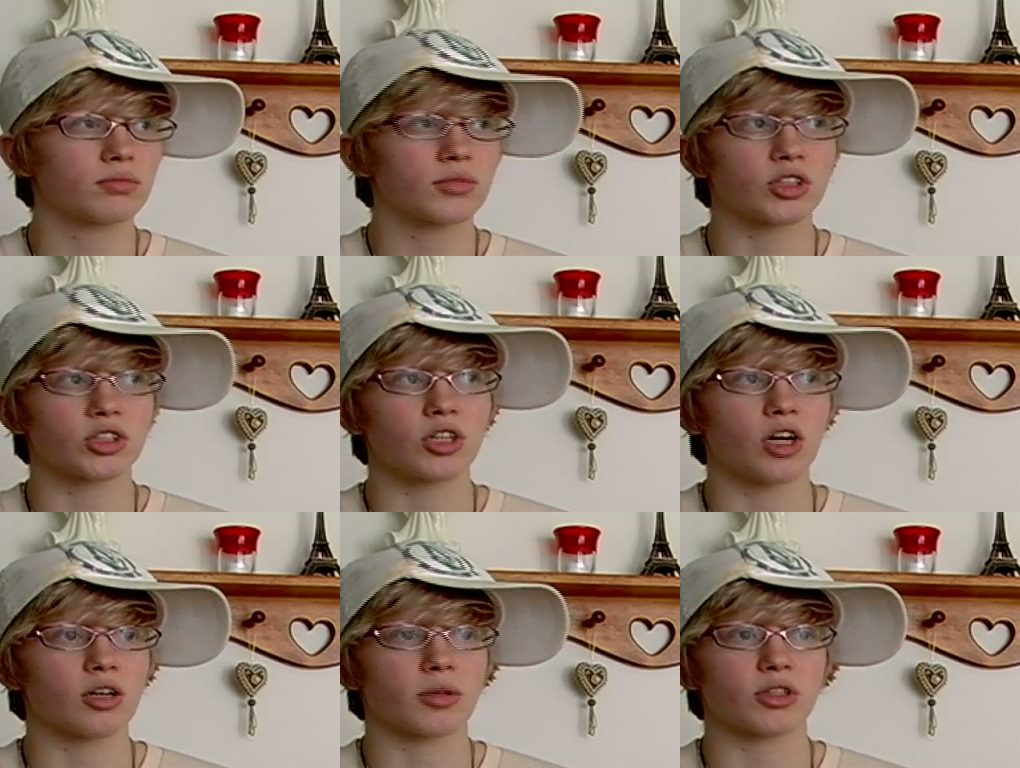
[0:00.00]
just
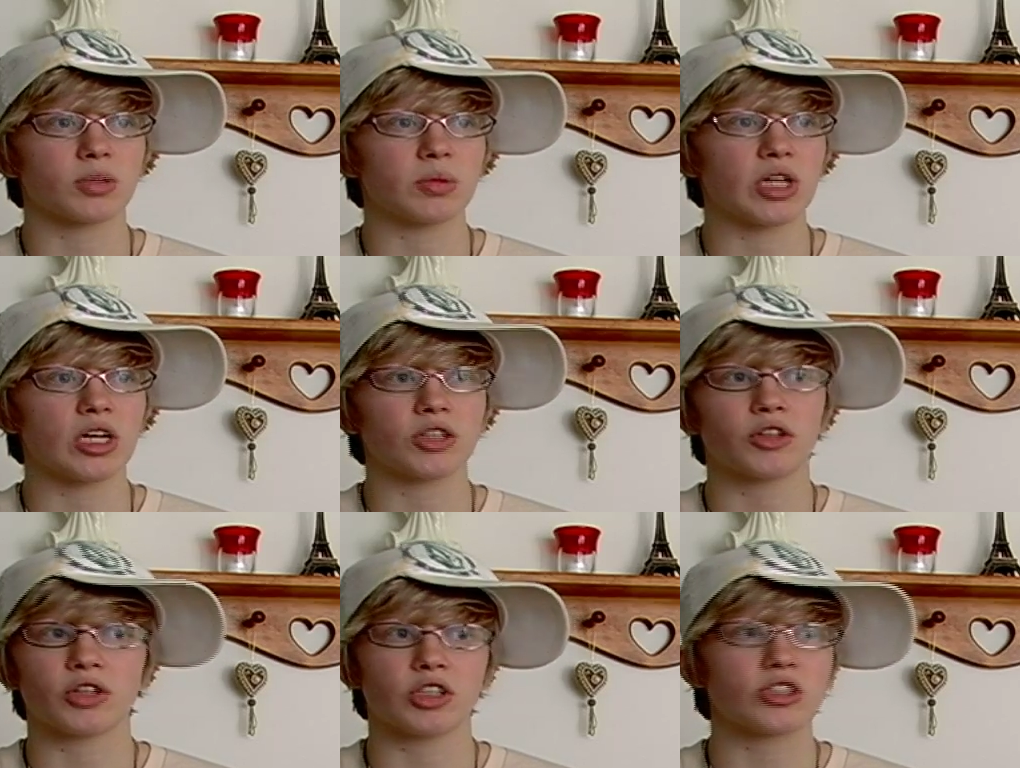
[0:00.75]
talk about something
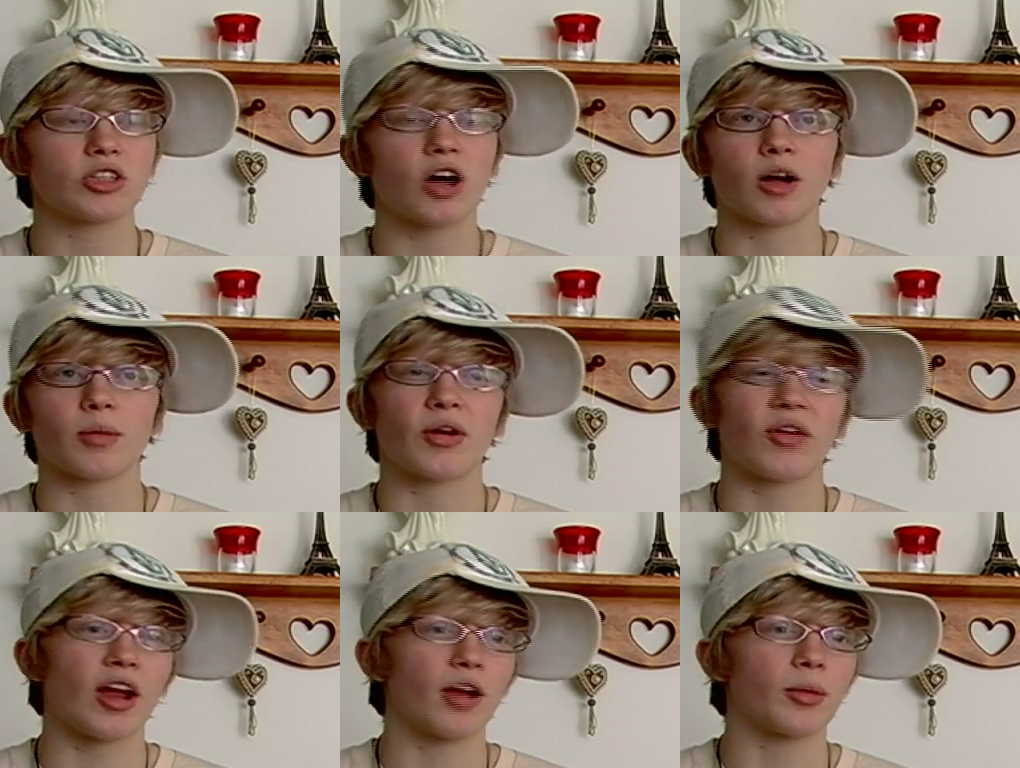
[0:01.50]
else. You could just talk
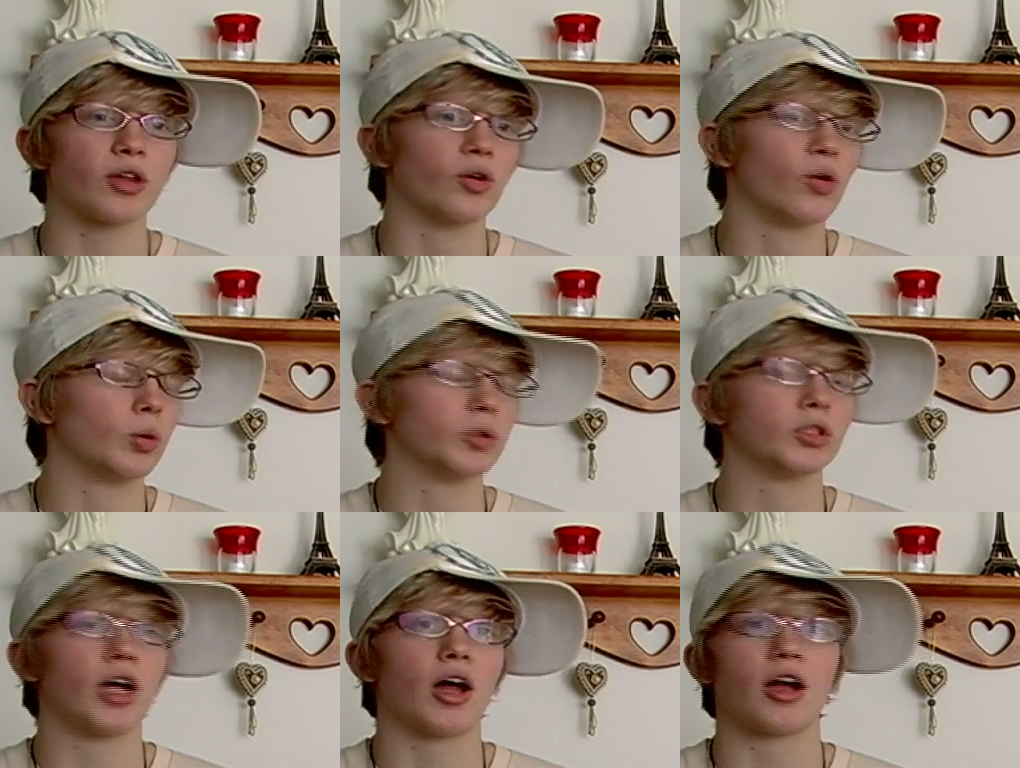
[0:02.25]
about anime the whole
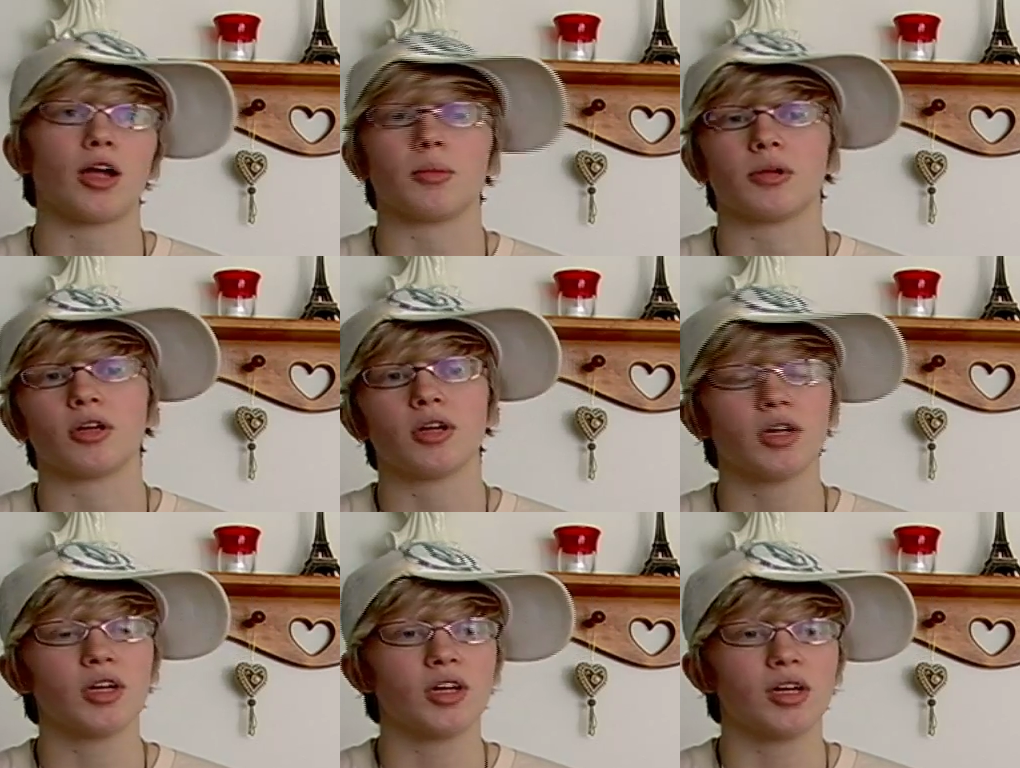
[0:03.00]
time,
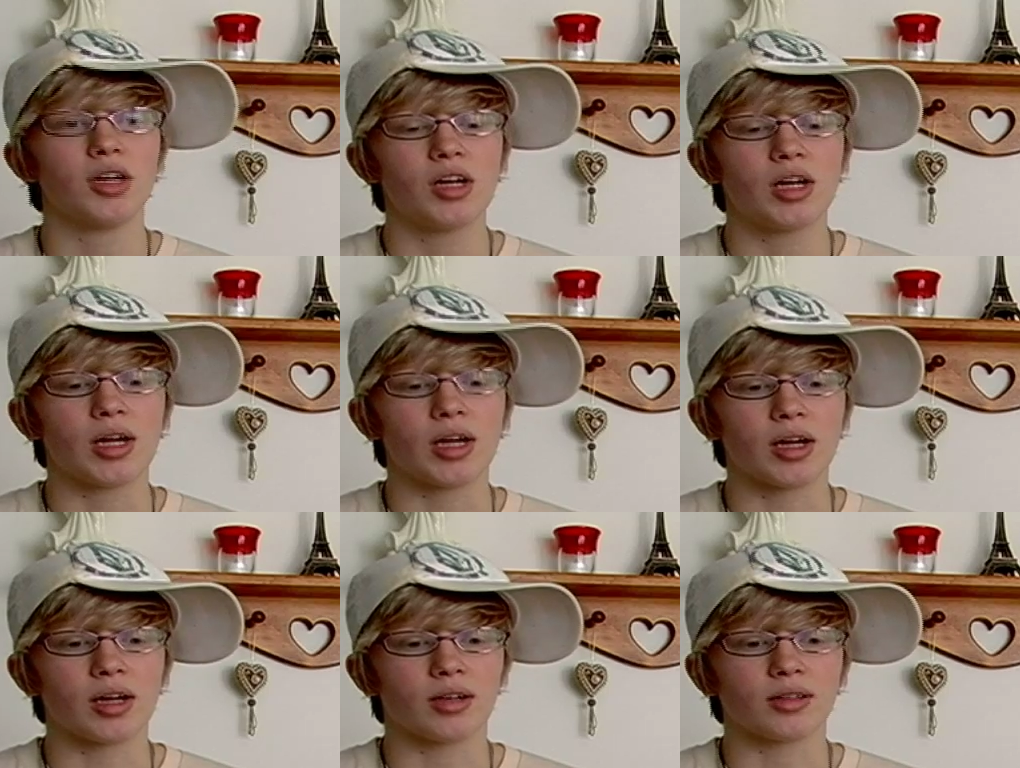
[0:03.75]

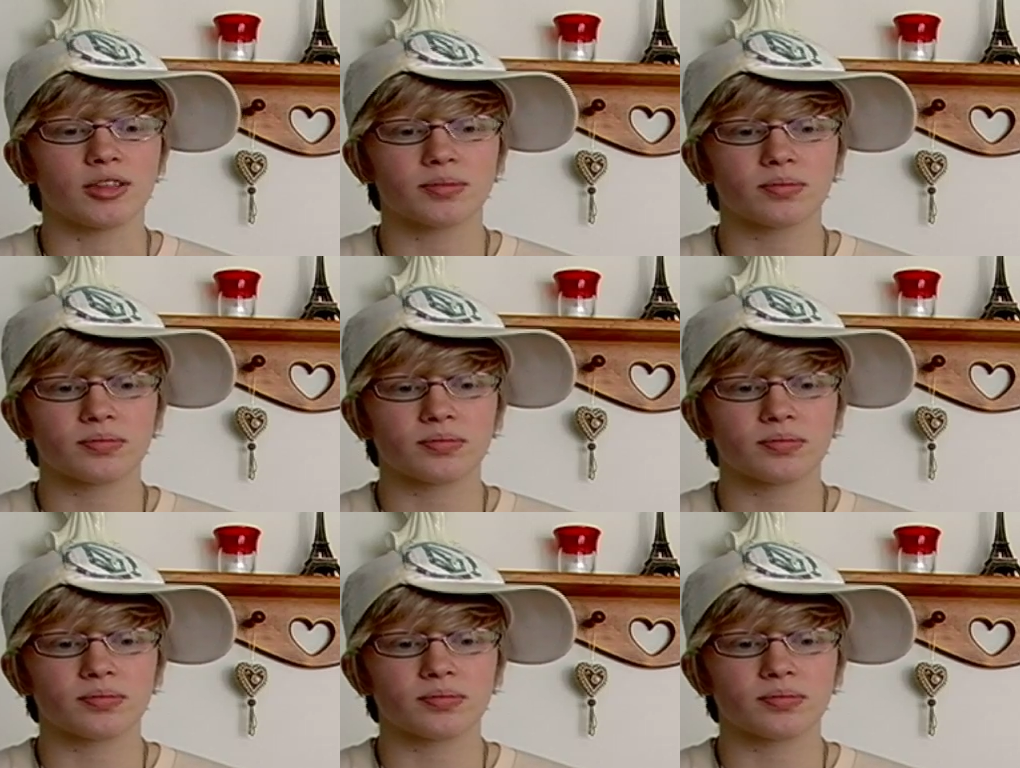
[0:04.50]
and